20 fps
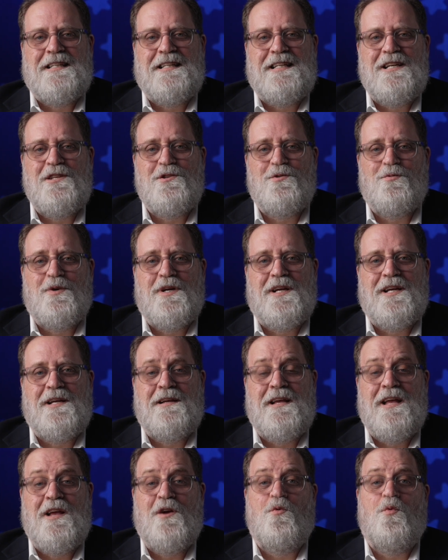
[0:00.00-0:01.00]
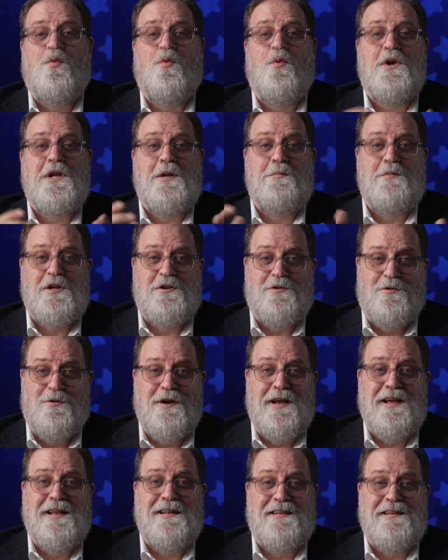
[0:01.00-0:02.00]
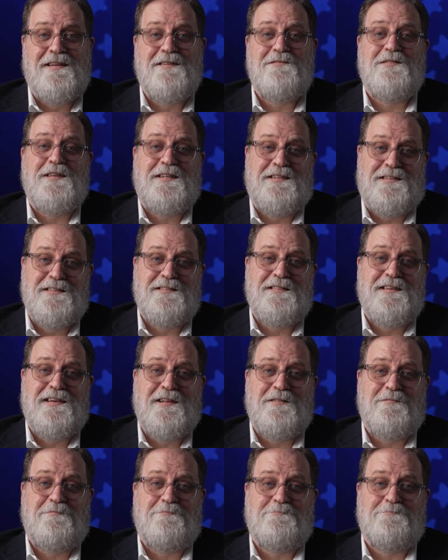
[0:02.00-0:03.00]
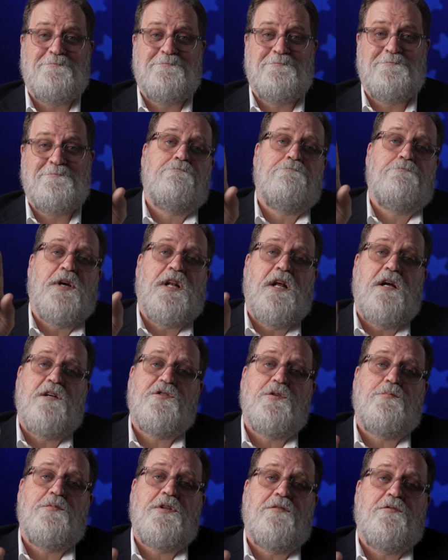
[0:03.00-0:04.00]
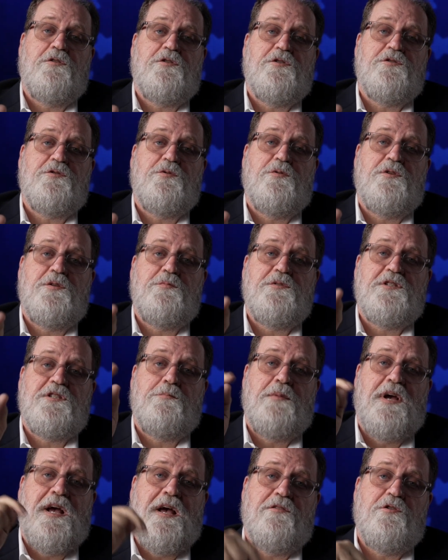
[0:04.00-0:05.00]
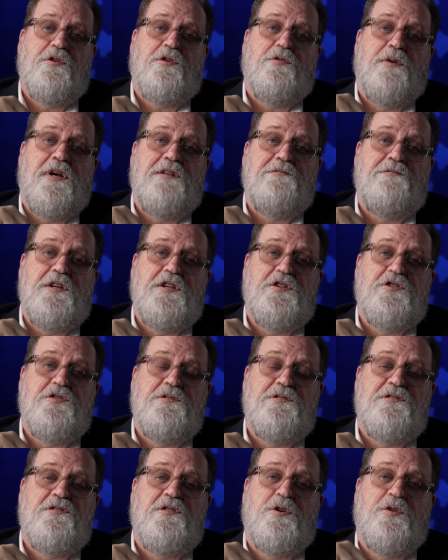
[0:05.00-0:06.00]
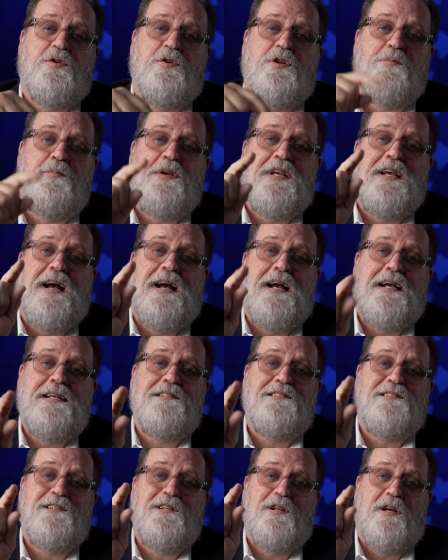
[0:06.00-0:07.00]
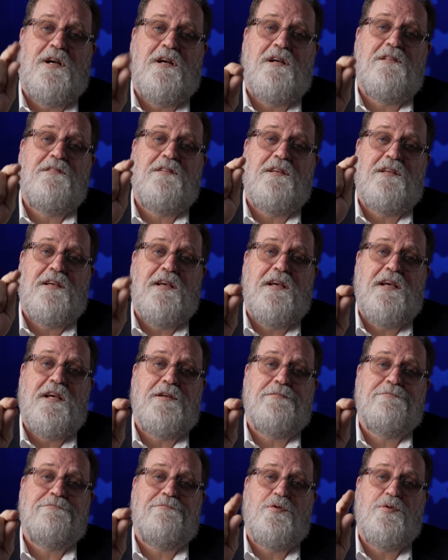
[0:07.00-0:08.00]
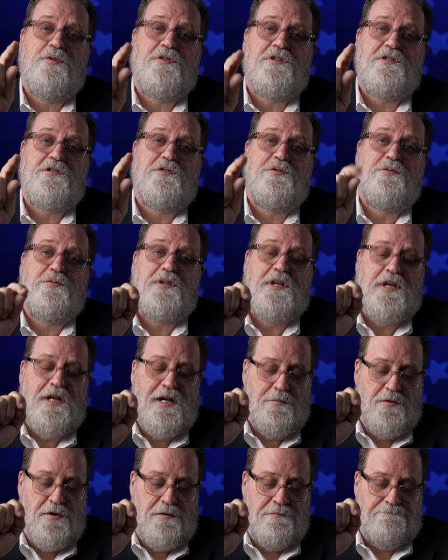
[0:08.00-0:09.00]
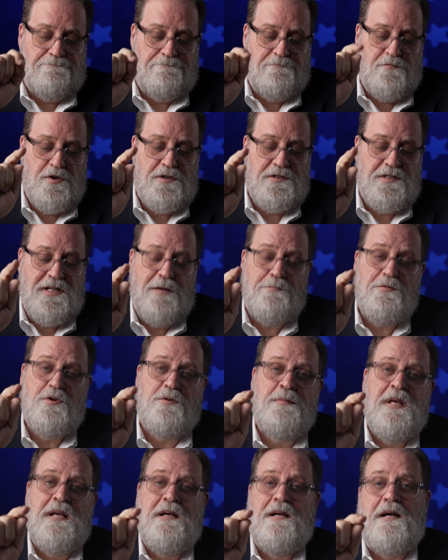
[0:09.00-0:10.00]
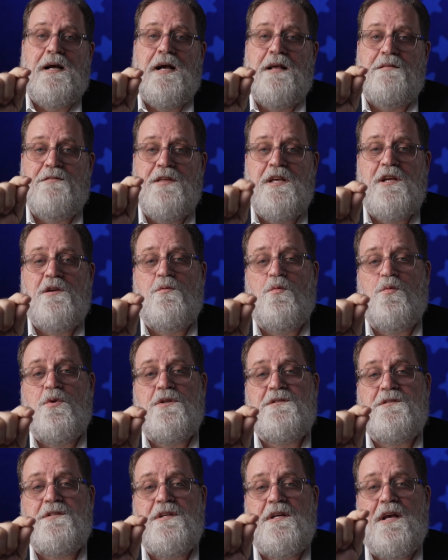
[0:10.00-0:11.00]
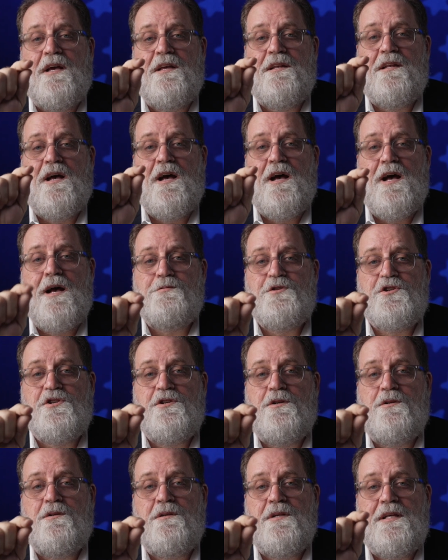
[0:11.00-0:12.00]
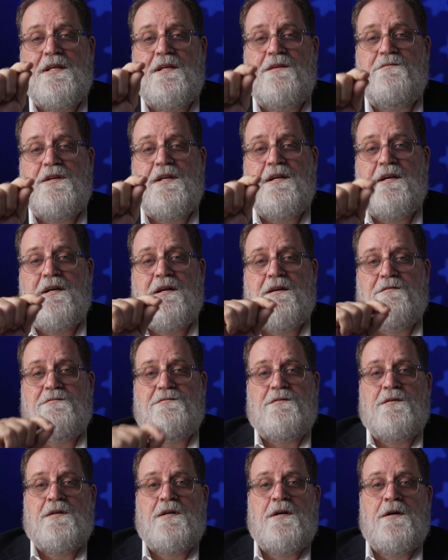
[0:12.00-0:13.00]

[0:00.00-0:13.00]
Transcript: Either way, wouldn't it be great if they did that? But I also believe that there's going to be some other great features that are going to be icing on the cake for this new camera. For example, I think we'll see an optional EVF.